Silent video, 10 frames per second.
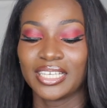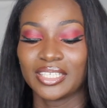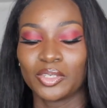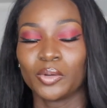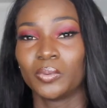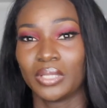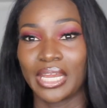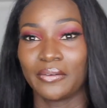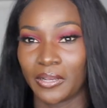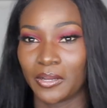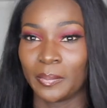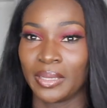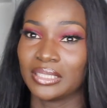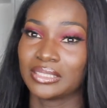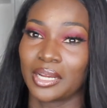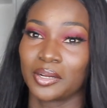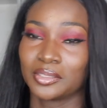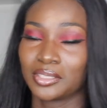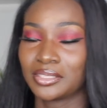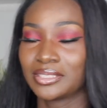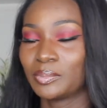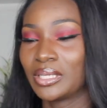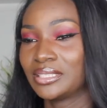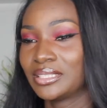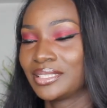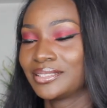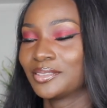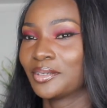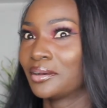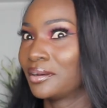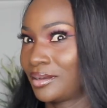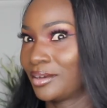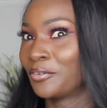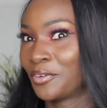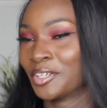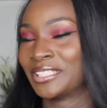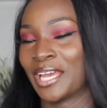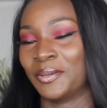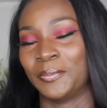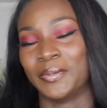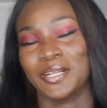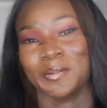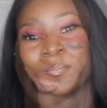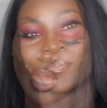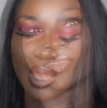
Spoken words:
So would I recommend Zaron Cosmetics? Of course I will.